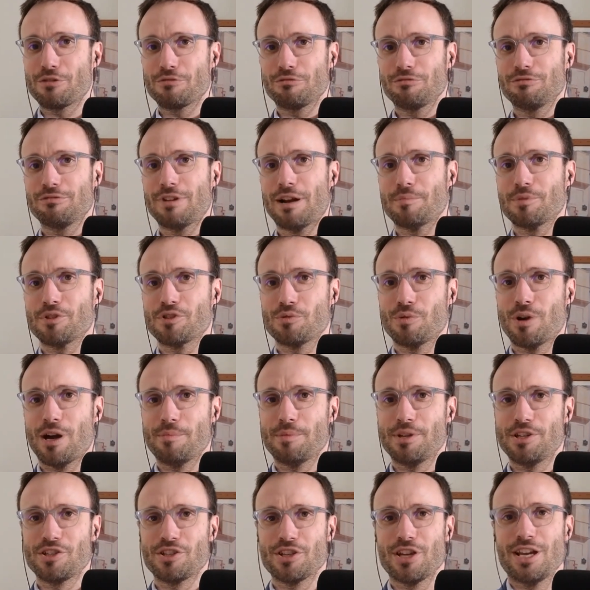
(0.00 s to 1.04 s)
Ramaswamy
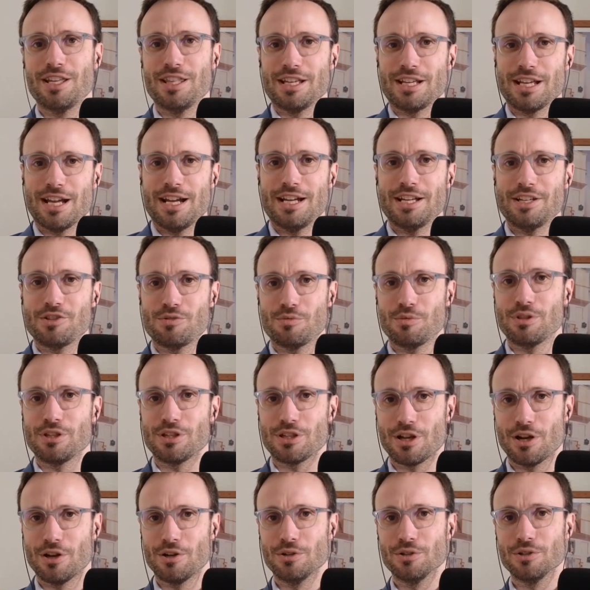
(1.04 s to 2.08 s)
say the guys with the
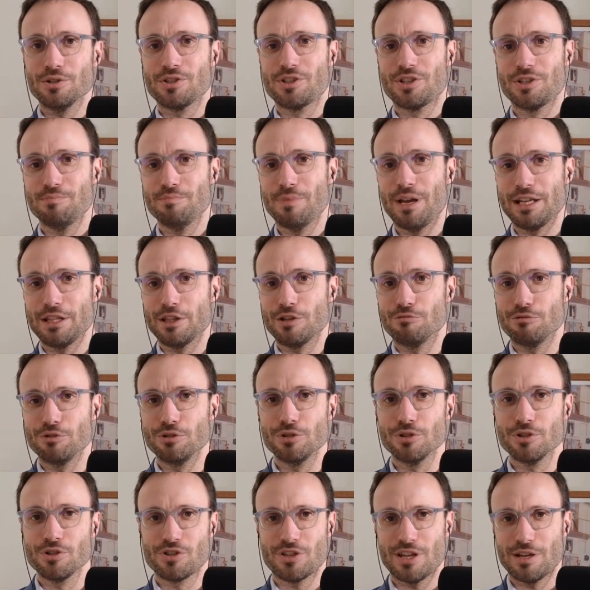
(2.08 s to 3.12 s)
gold make the
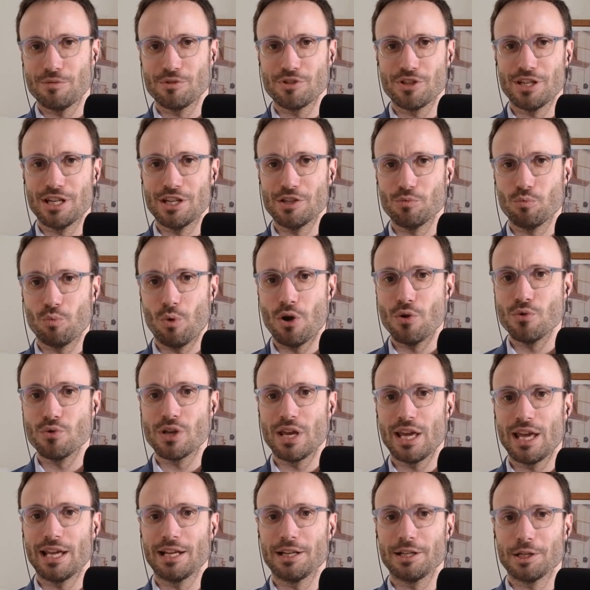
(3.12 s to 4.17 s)
rules. That was in his Woke
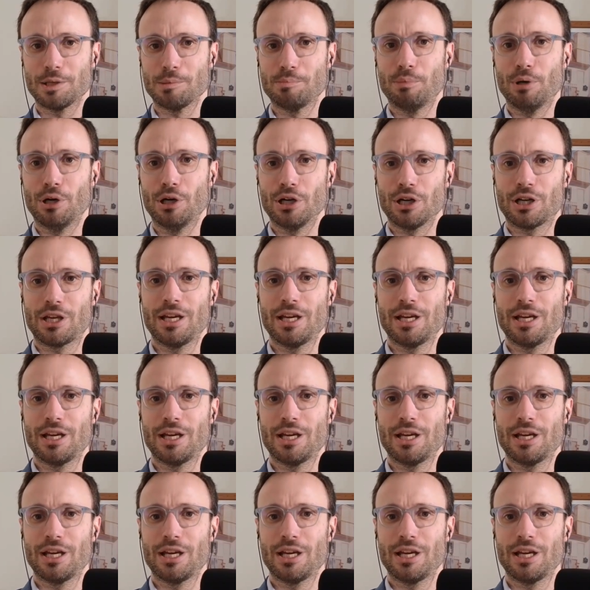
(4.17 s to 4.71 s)
Inc. book.